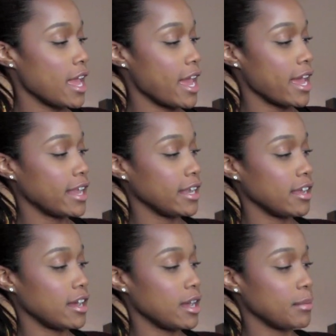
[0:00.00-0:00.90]
and
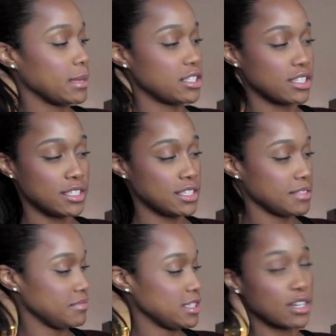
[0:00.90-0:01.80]
um, it
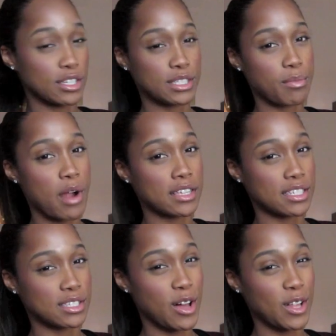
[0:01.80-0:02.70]
just starts the
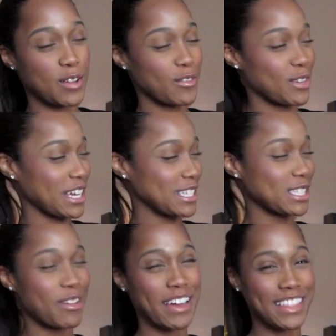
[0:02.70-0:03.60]
process all over again.
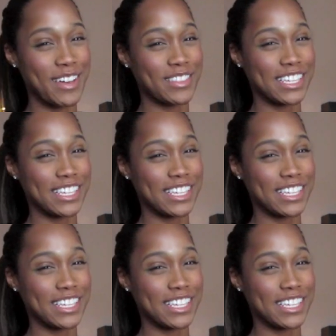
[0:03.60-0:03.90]
So I love